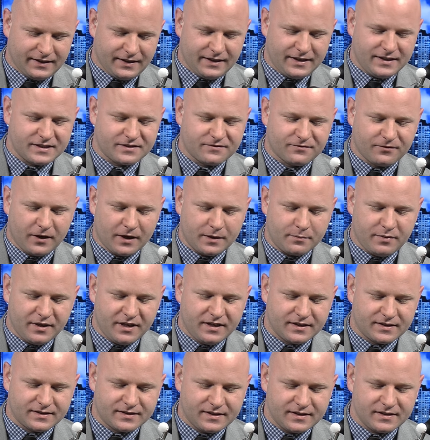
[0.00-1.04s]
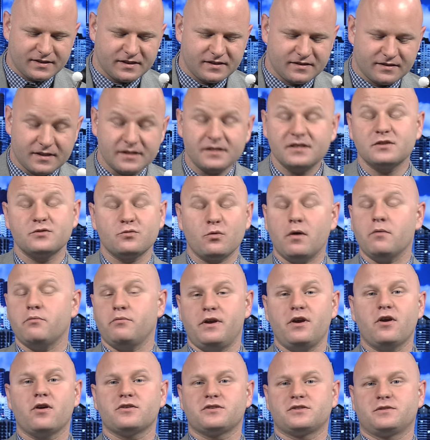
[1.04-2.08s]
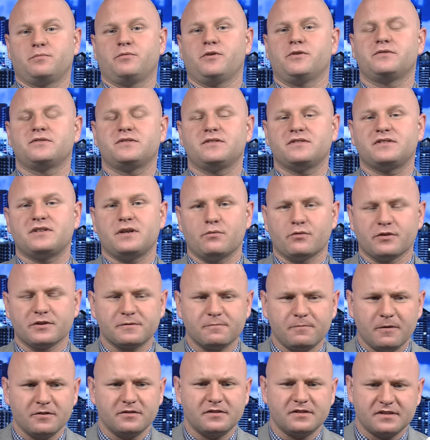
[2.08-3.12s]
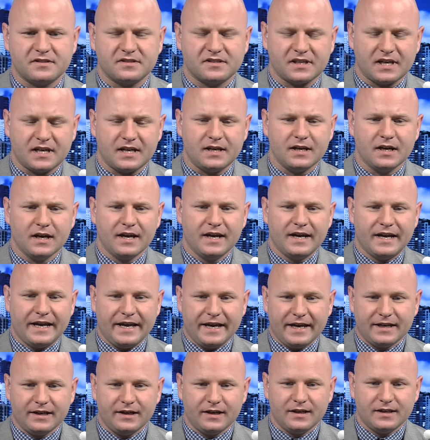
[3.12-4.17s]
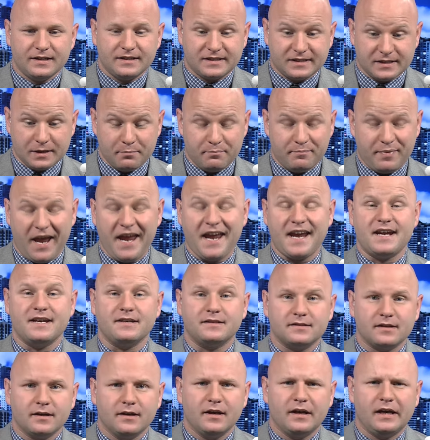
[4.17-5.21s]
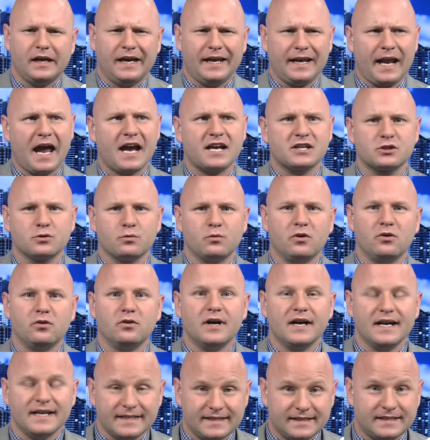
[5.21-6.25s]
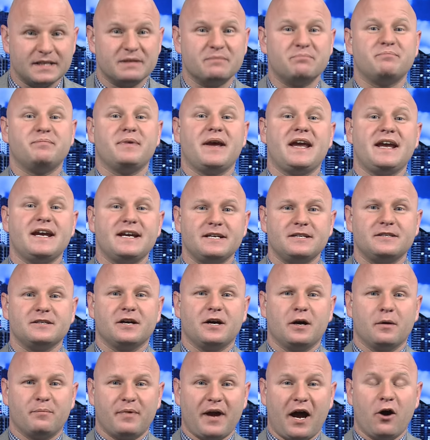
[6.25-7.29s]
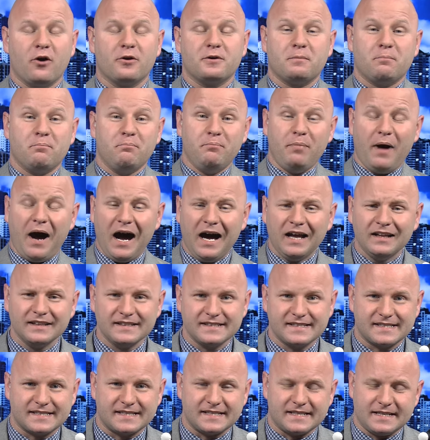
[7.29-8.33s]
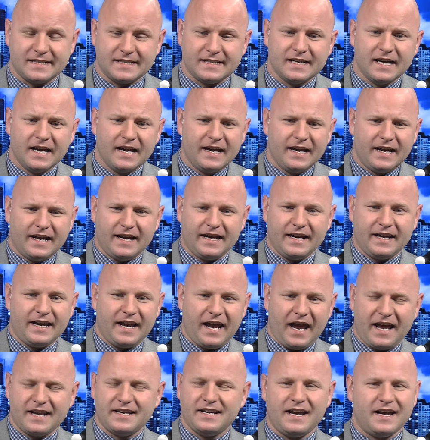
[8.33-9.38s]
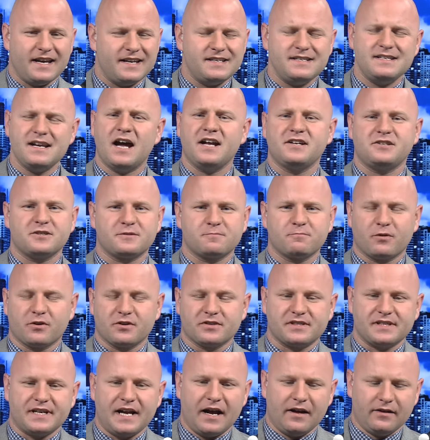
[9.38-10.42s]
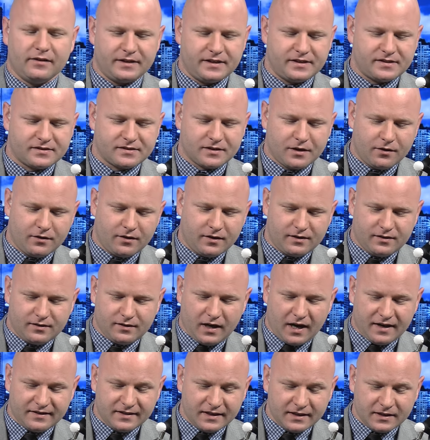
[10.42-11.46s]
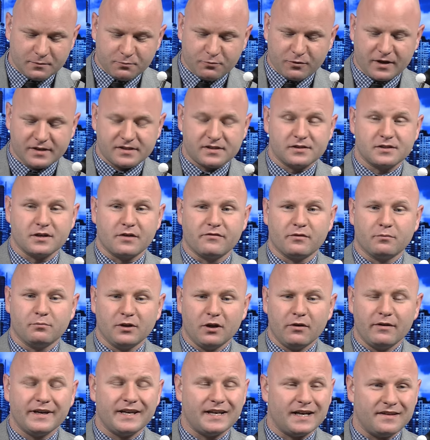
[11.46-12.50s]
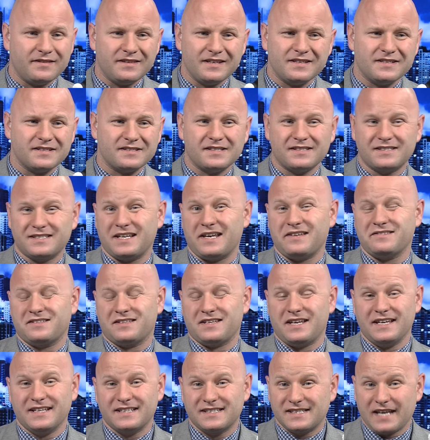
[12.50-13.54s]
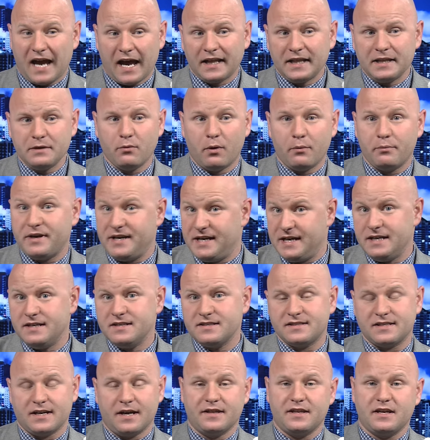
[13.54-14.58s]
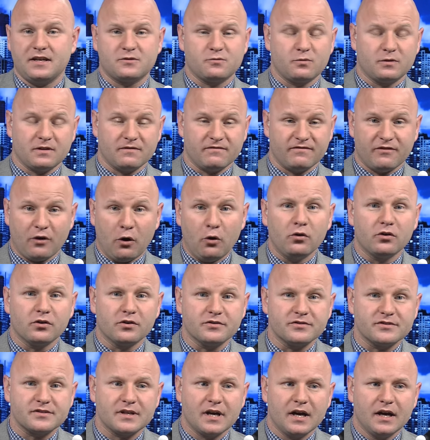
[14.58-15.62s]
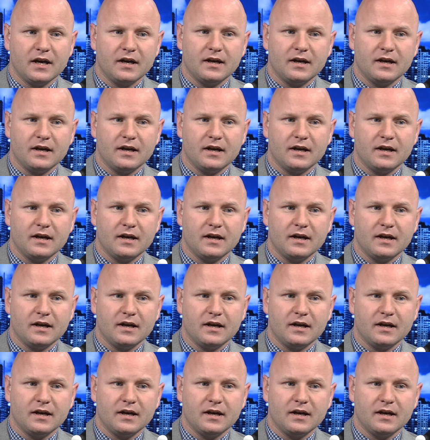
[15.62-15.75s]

it is fun because this is this is what we are supposed to see. We're supposed to see in a debate, an actual debate about right. policy. Right. And, and, not just personality. So uh, I think the press is overblowing, and I think this is exactly what we need to see. I think it's what the voters